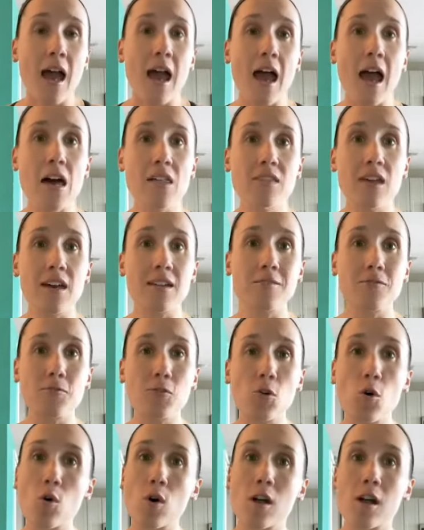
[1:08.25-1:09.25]
And then
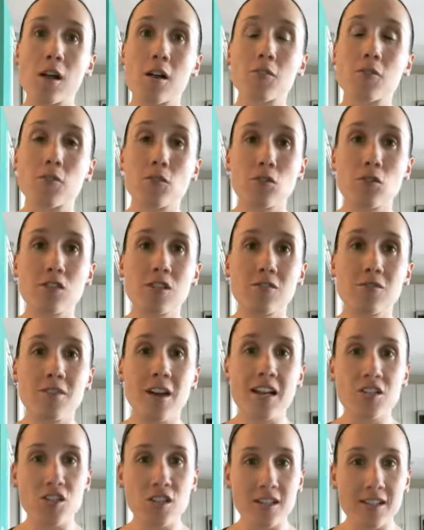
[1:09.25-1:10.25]
for fruits and
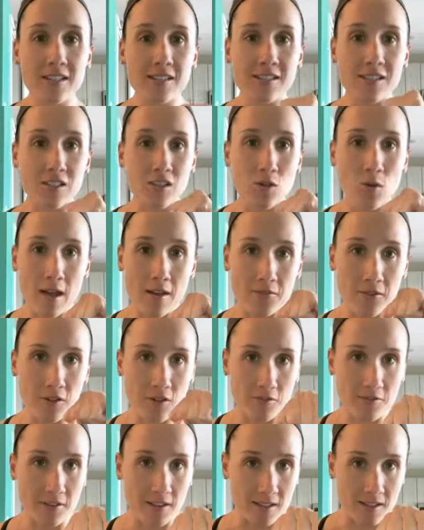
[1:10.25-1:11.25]
veggies, you have your
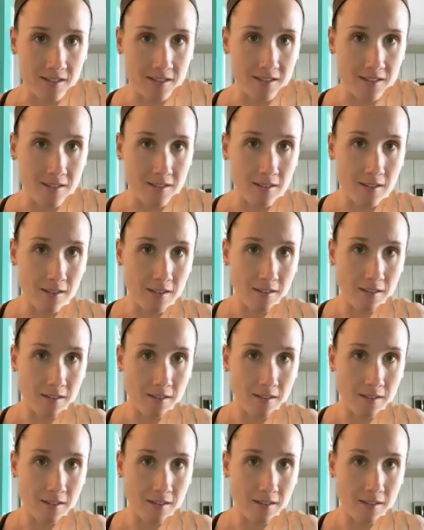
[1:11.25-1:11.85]
fist.